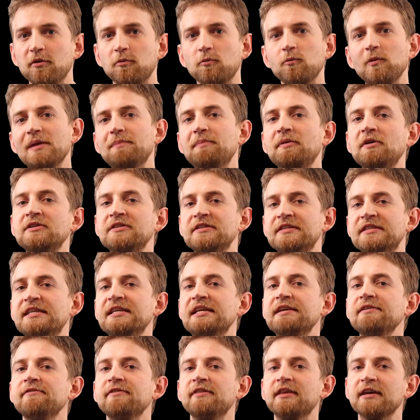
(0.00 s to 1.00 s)
we
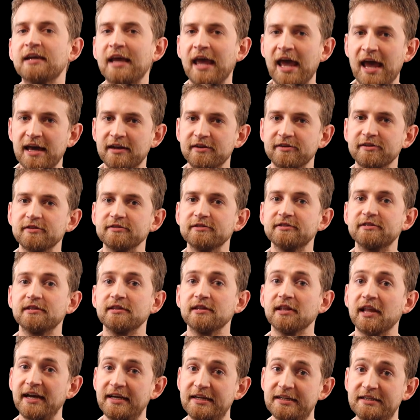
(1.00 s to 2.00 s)
perceive the candle's
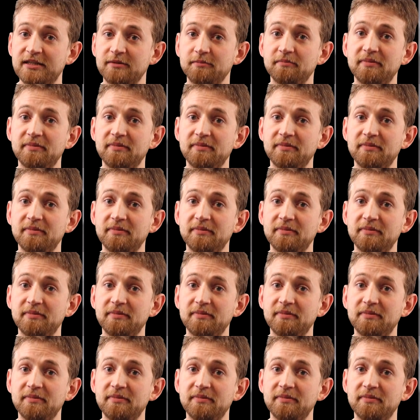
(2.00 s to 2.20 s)
light to